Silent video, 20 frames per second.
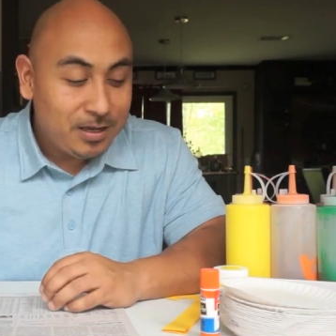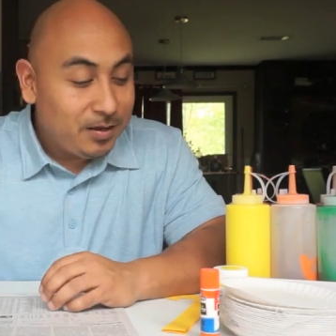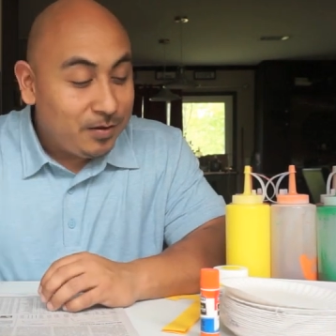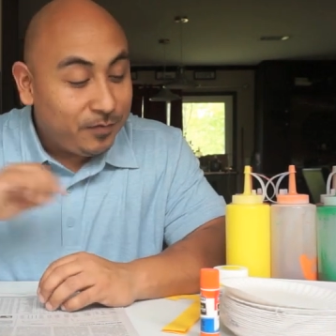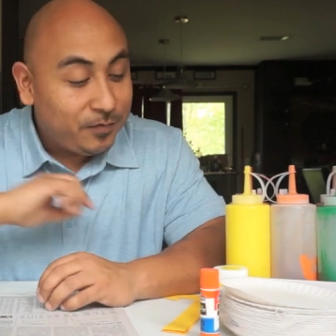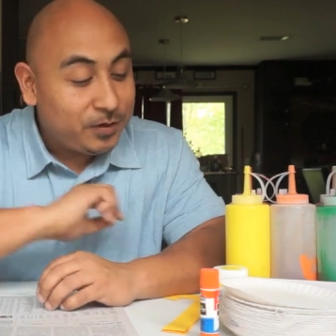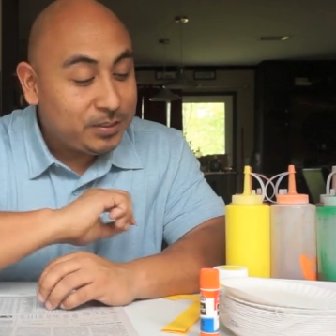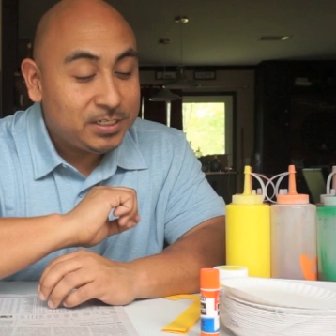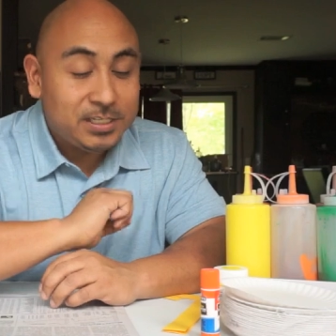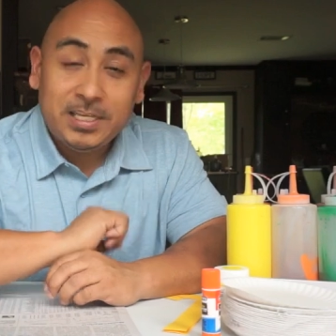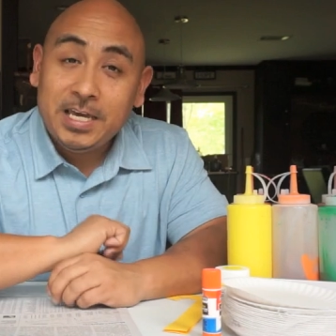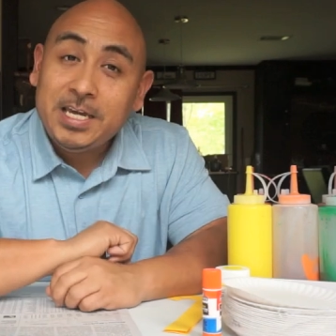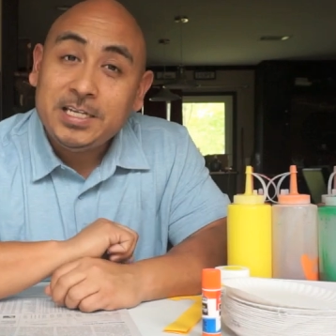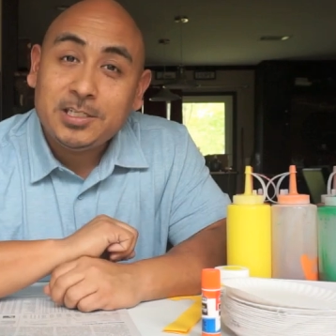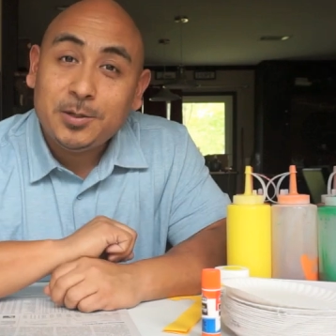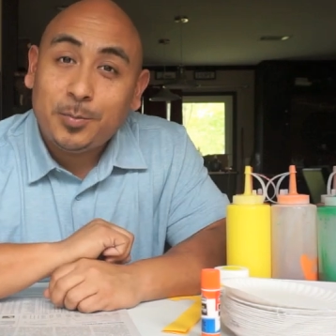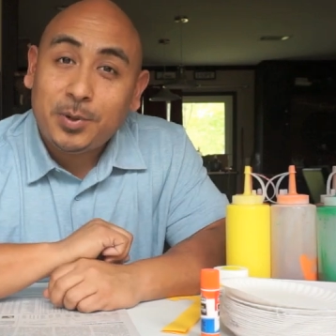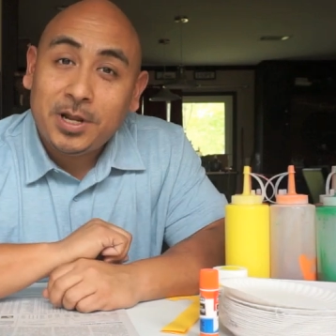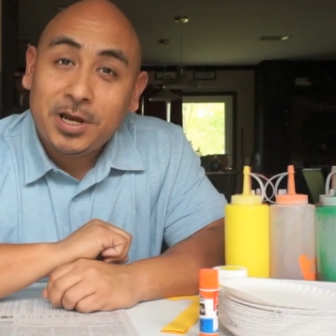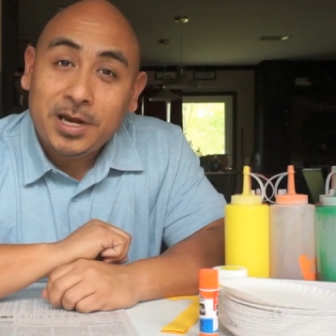For today's
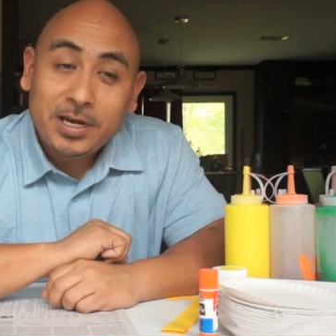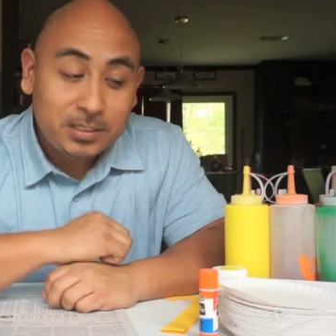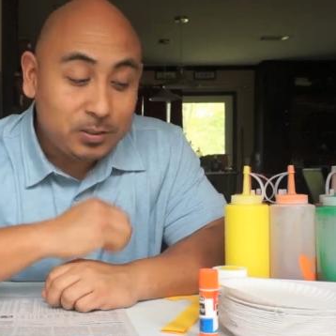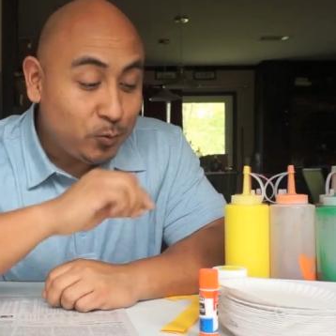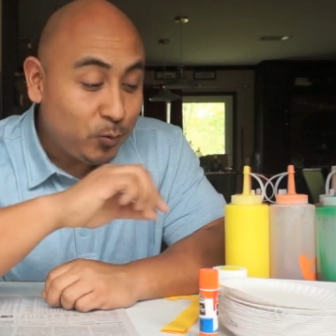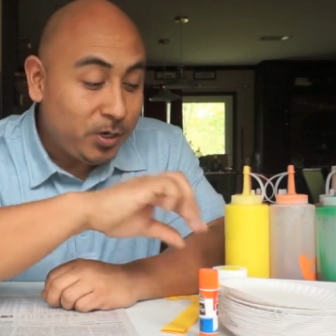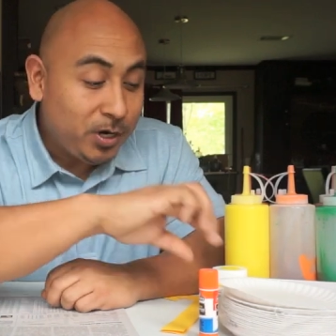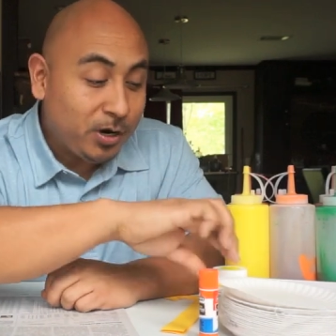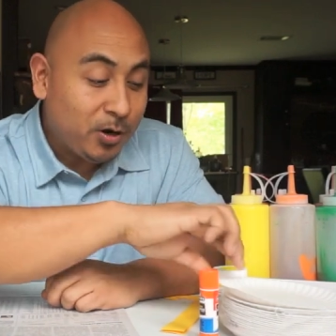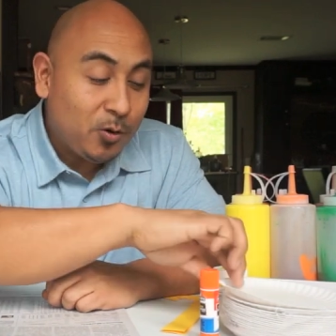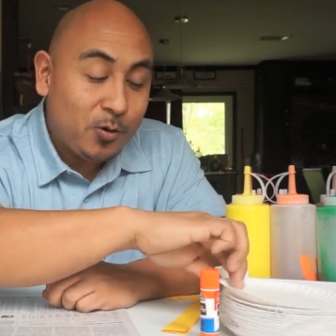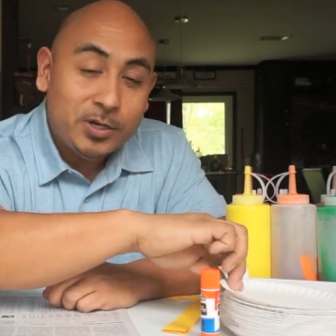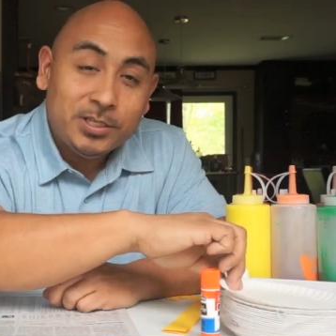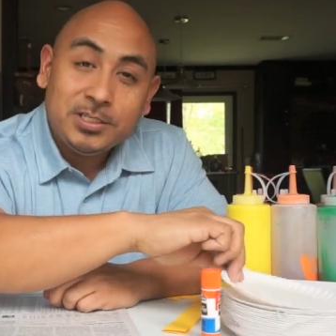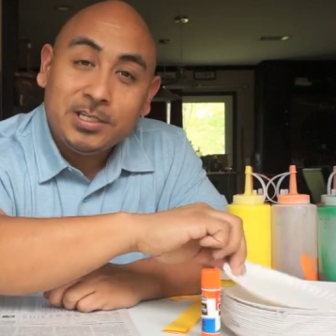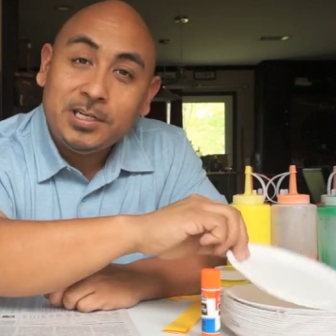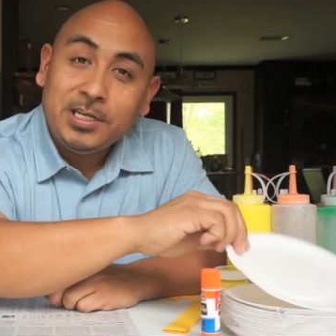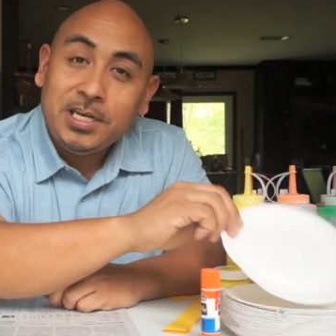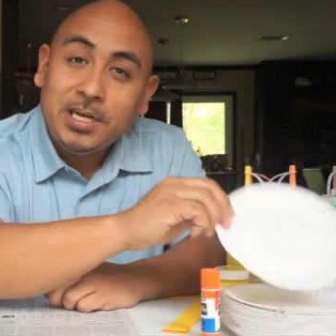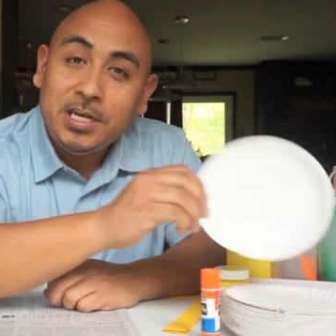supplies, we are going
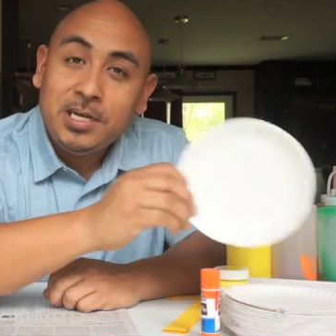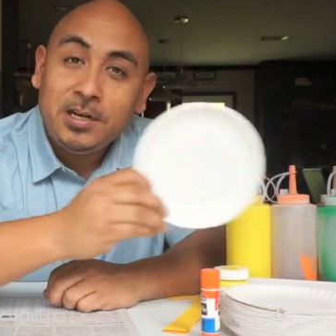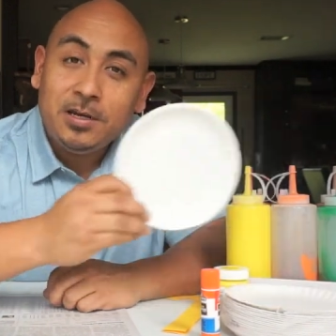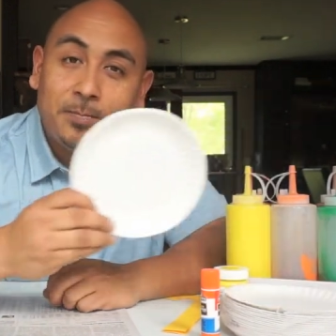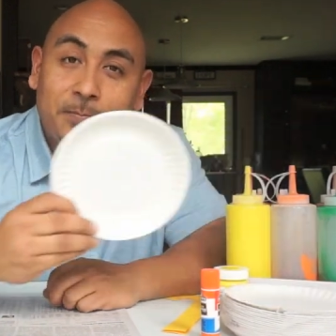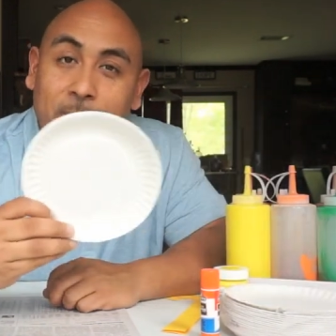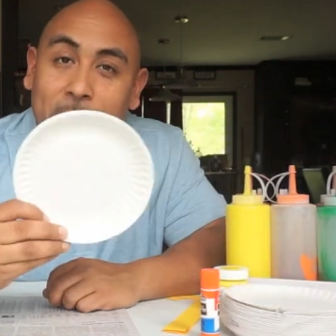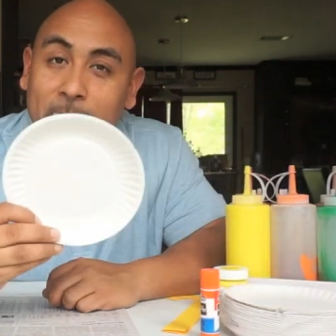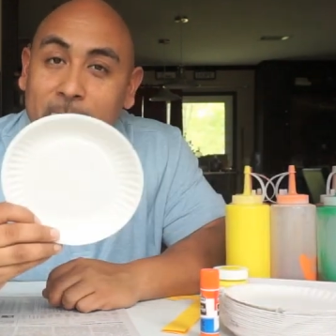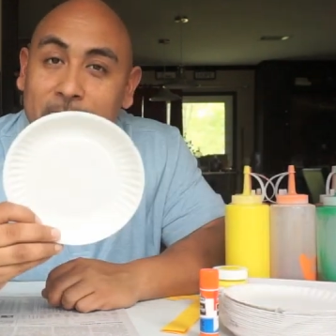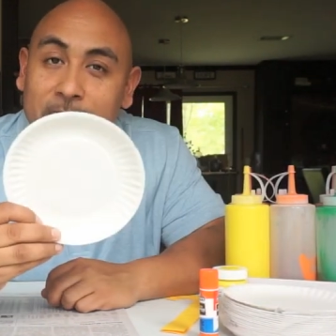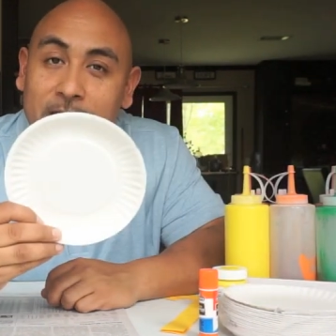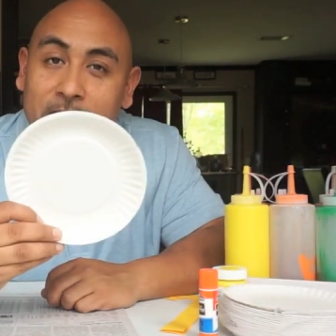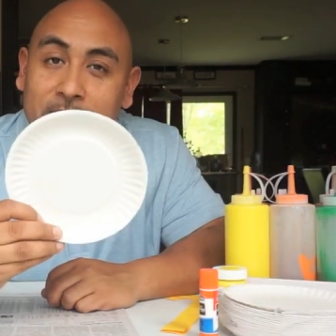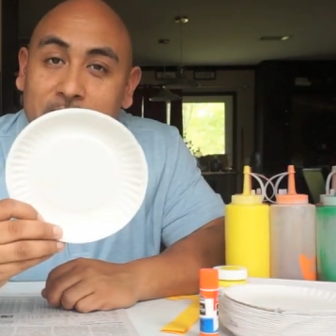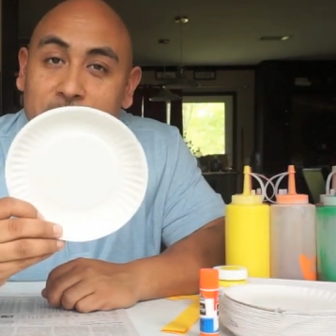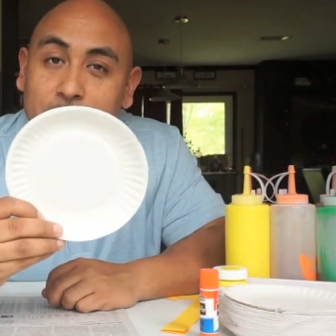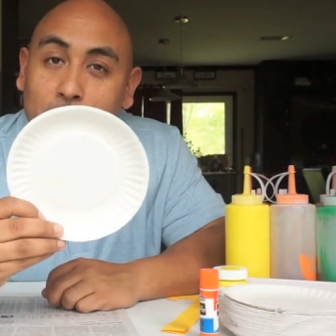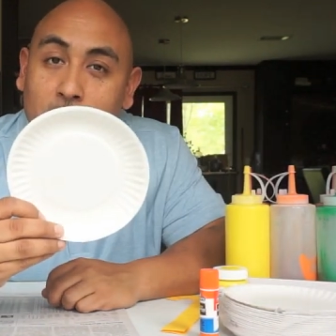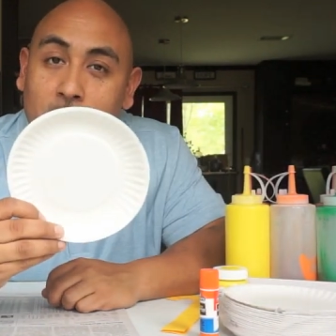to need
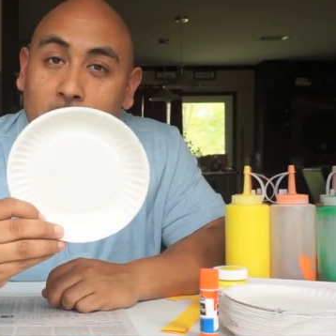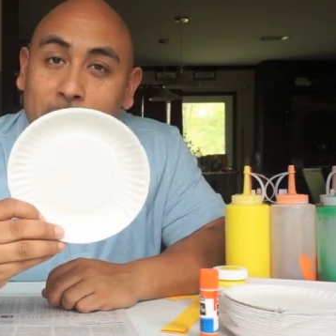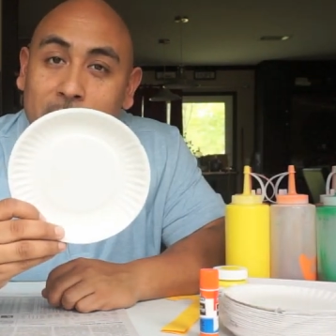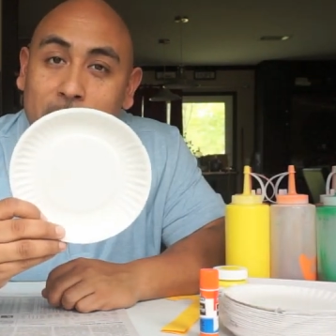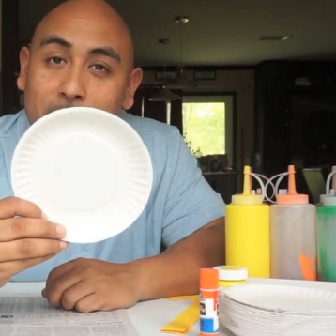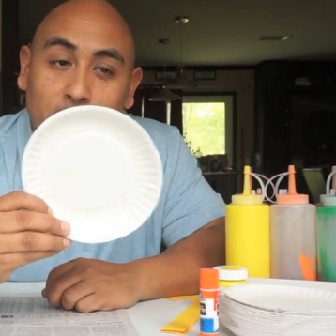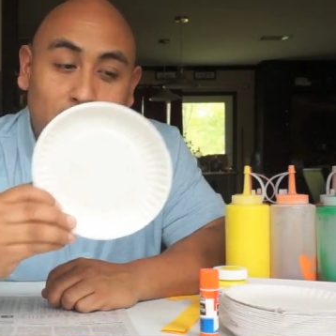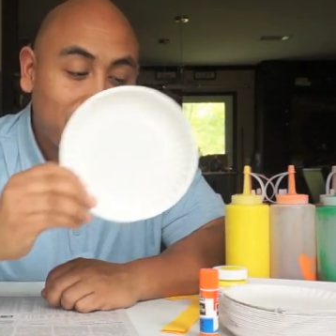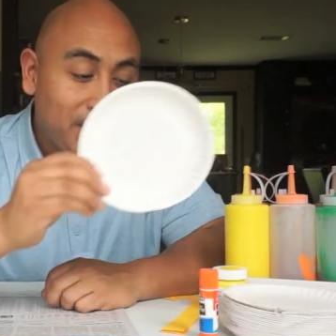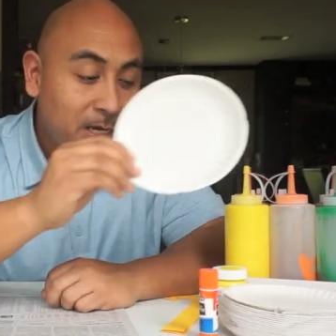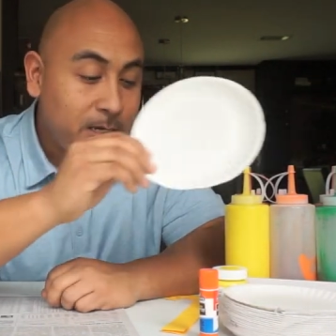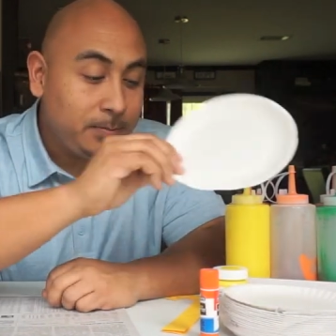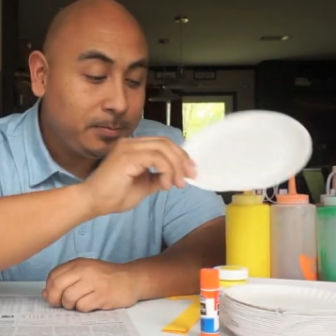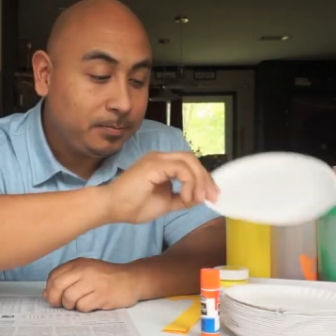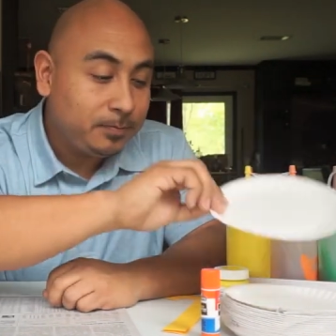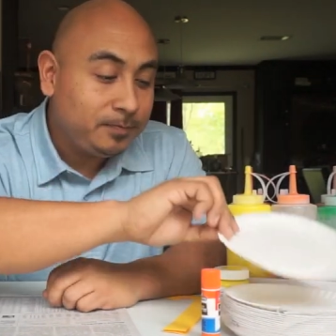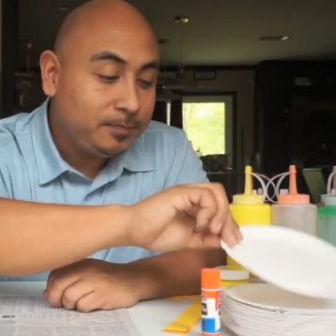a small paper plate,